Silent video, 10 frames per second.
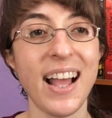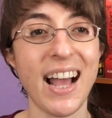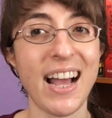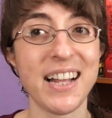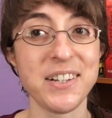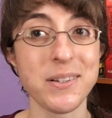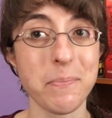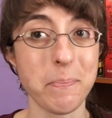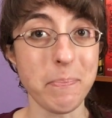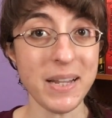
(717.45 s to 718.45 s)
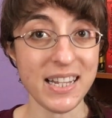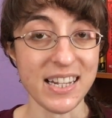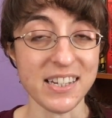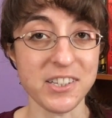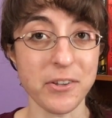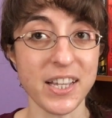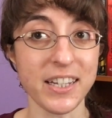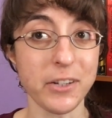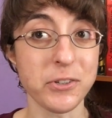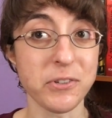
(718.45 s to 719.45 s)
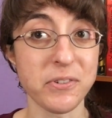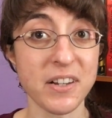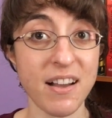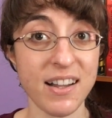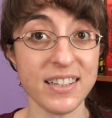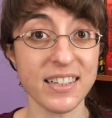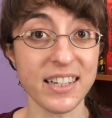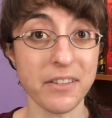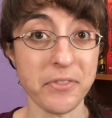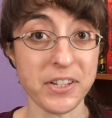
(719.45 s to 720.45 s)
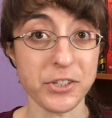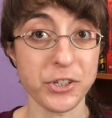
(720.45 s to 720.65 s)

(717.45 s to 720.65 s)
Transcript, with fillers: and B, so that you do not give this